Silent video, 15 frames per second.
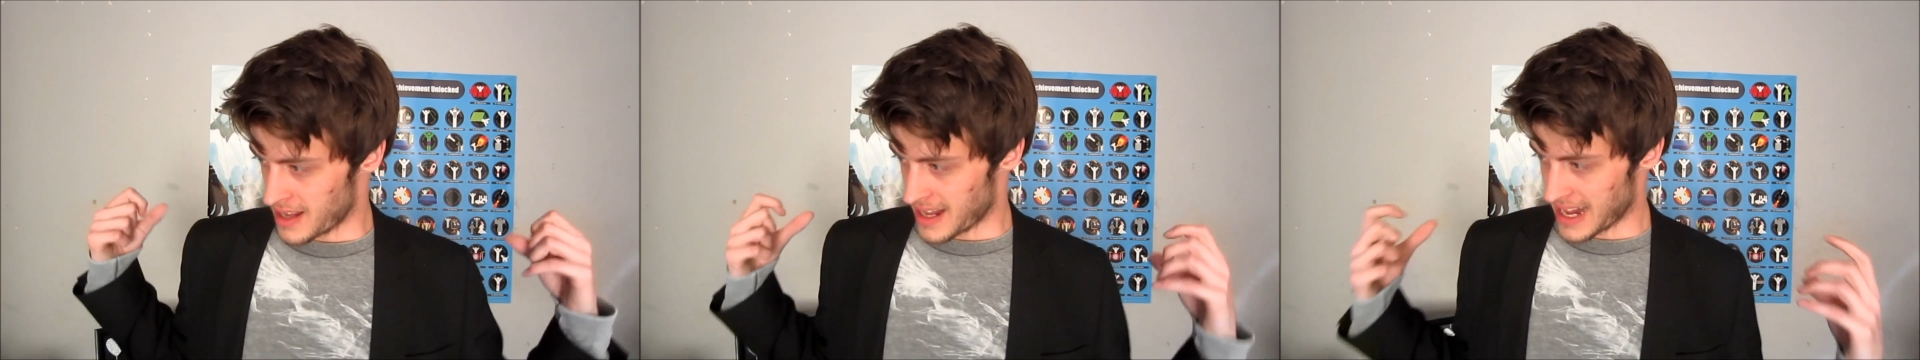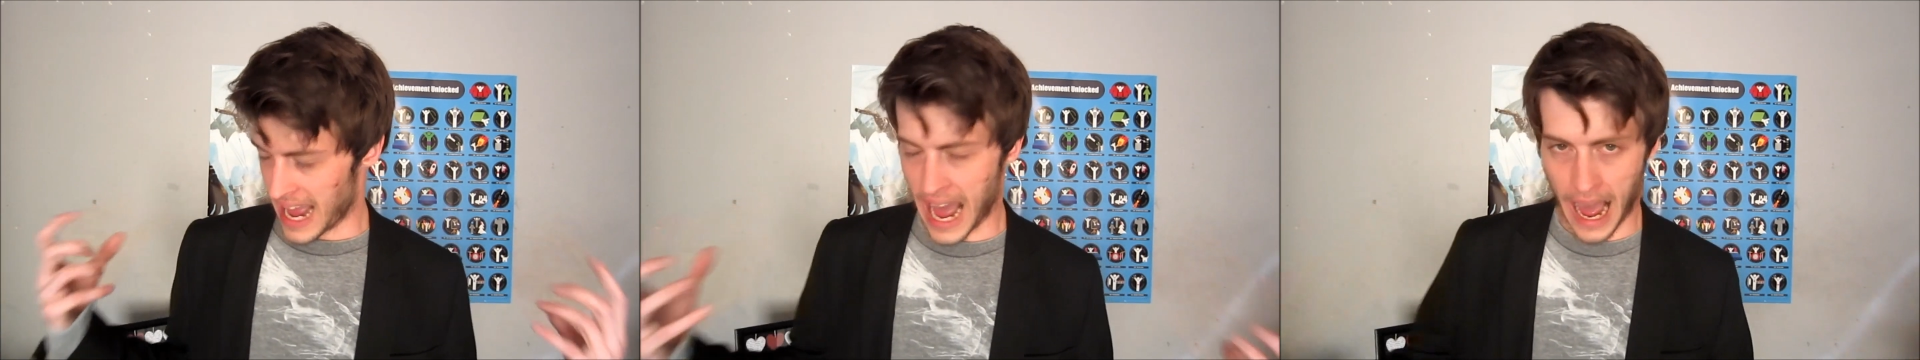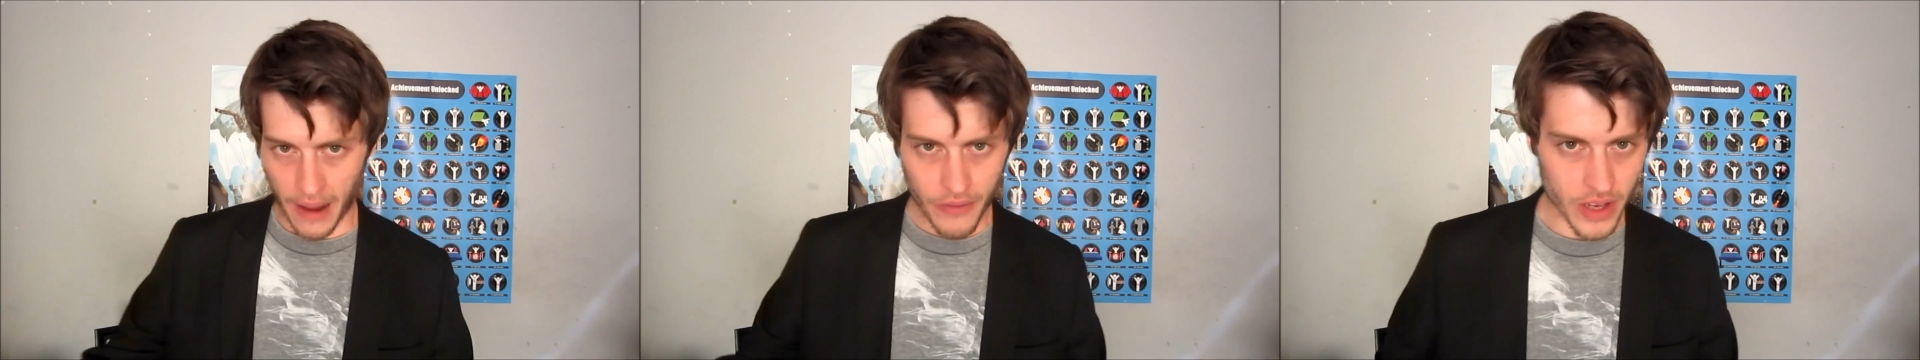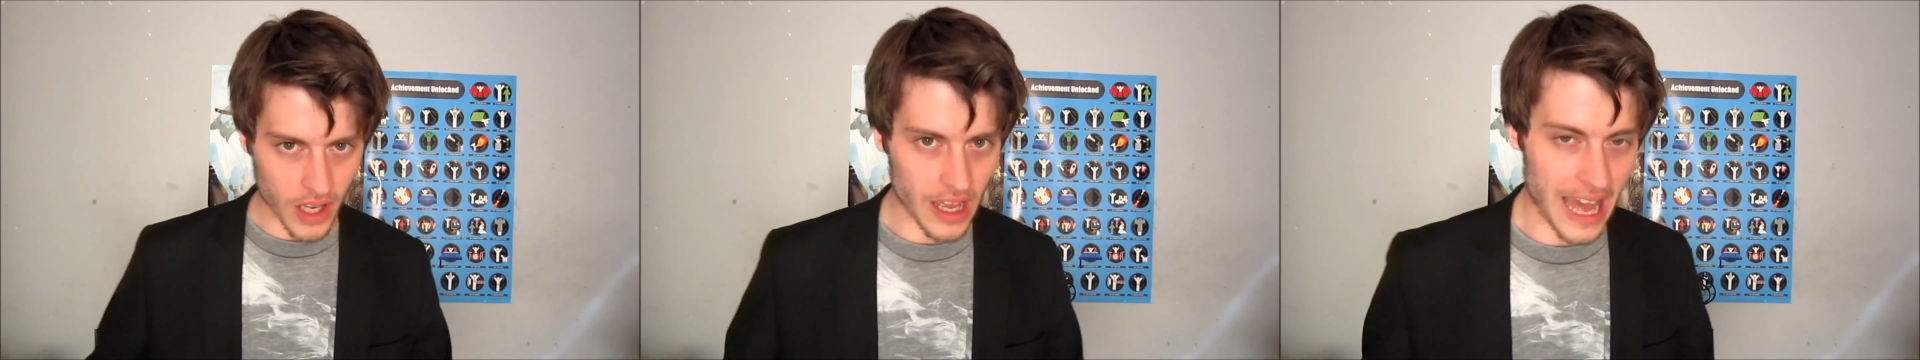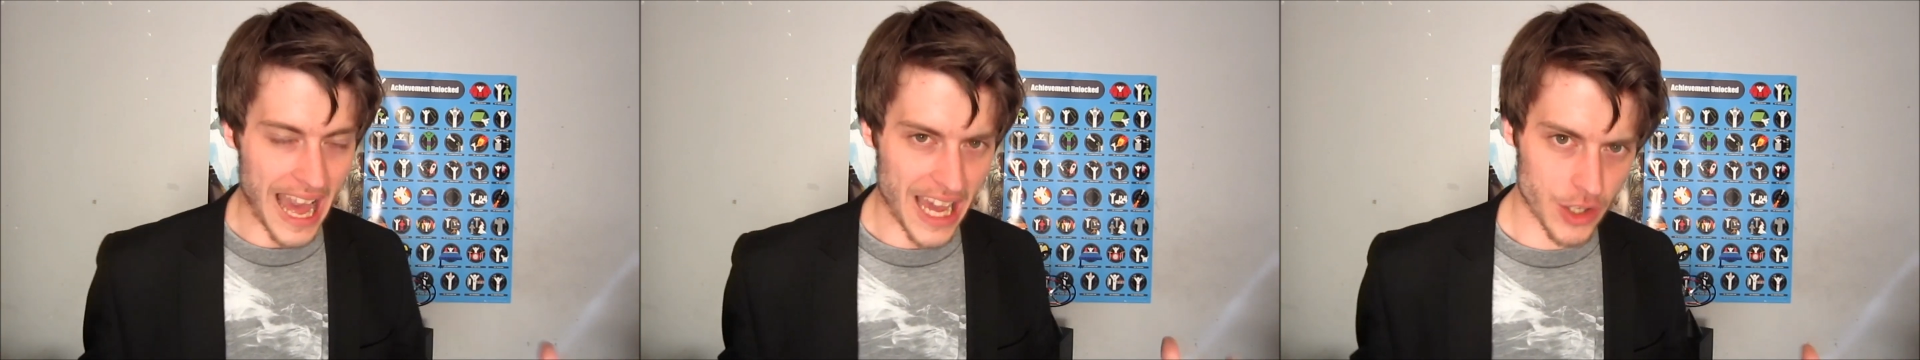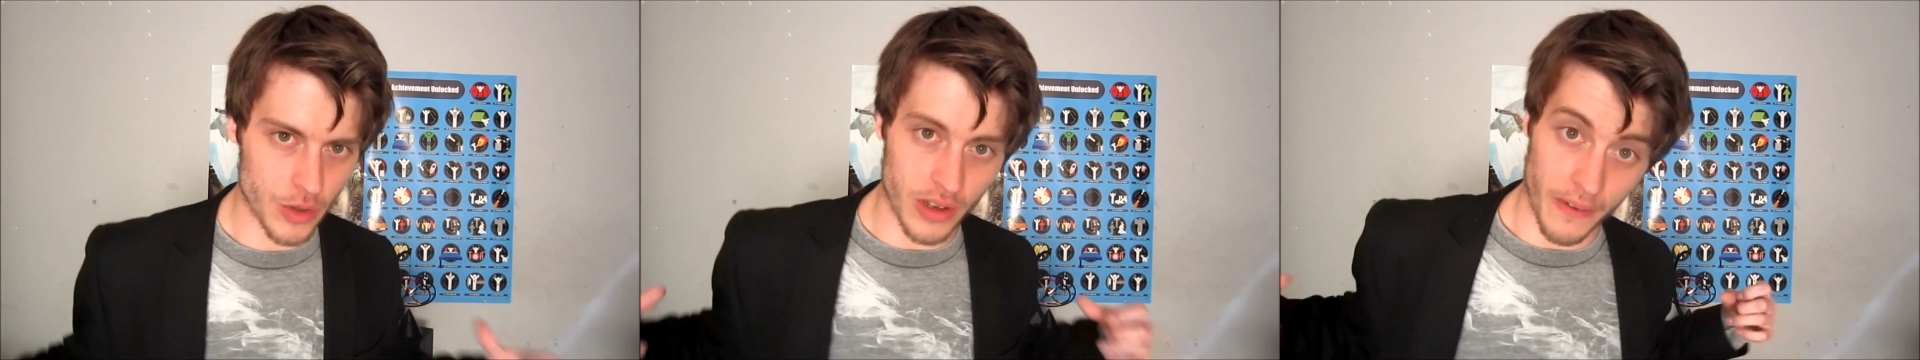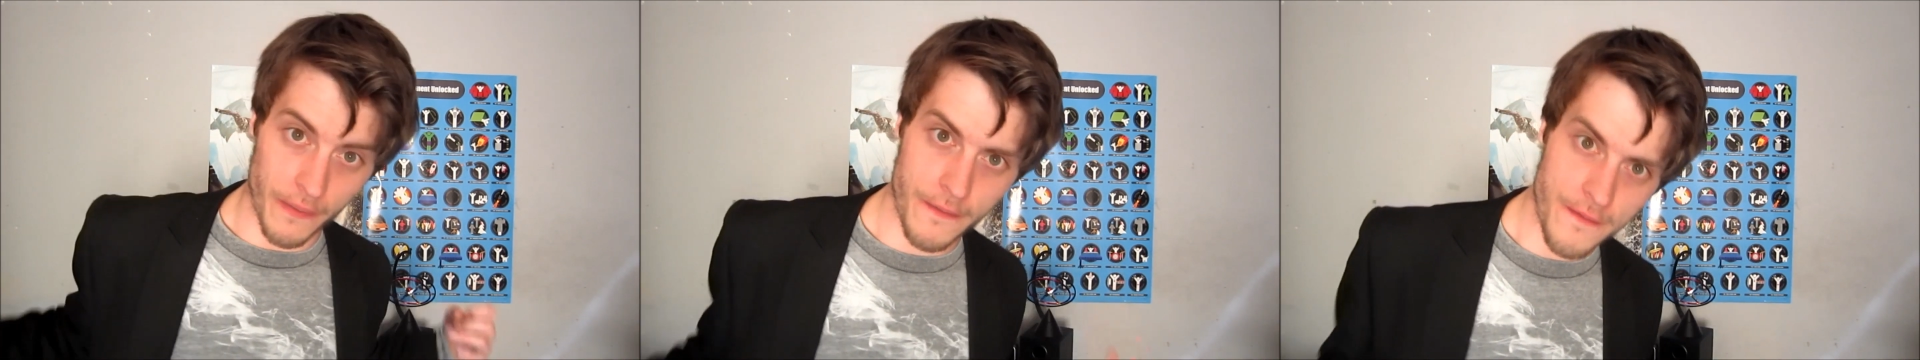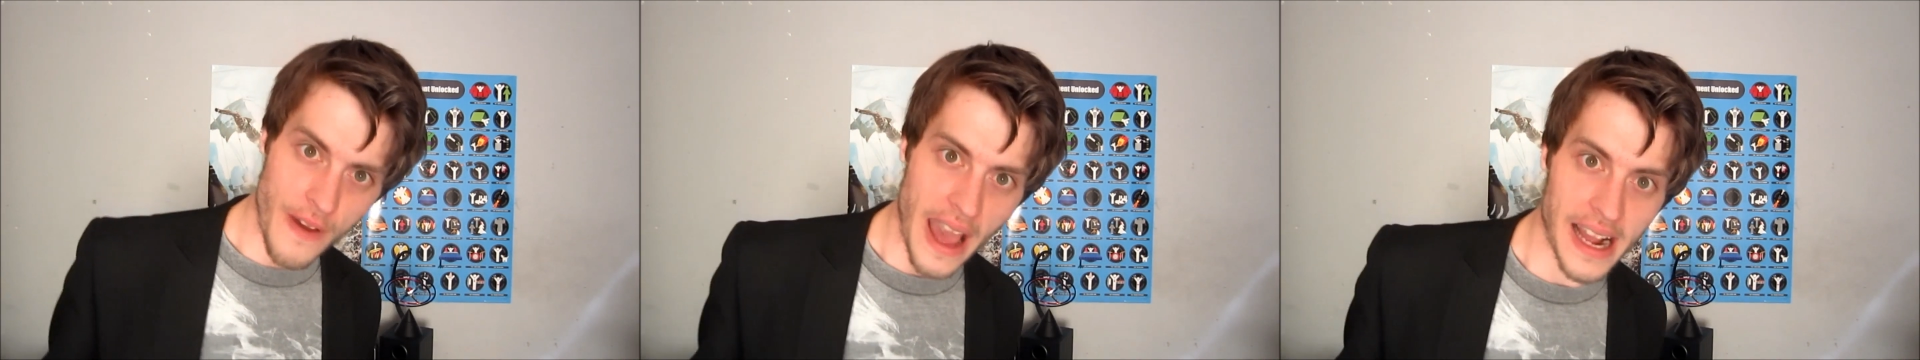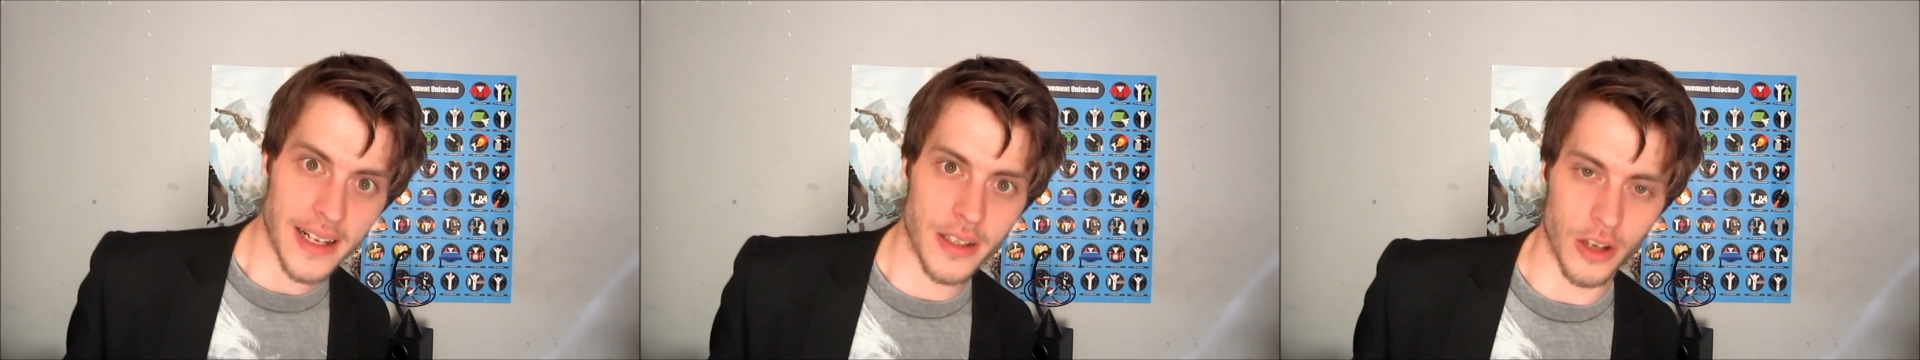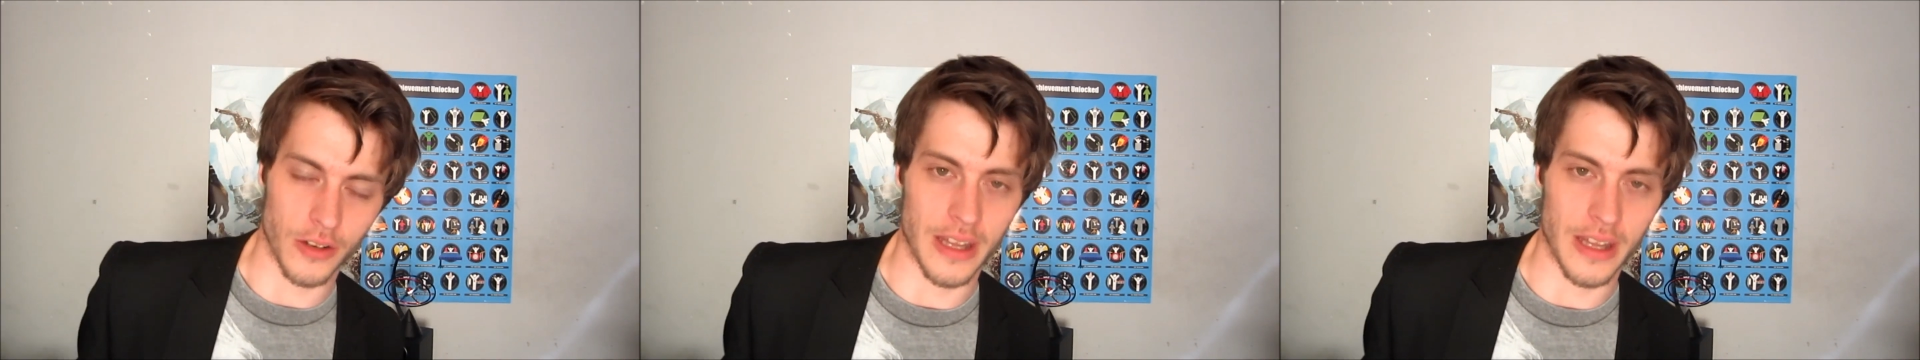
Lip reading: having an actual effect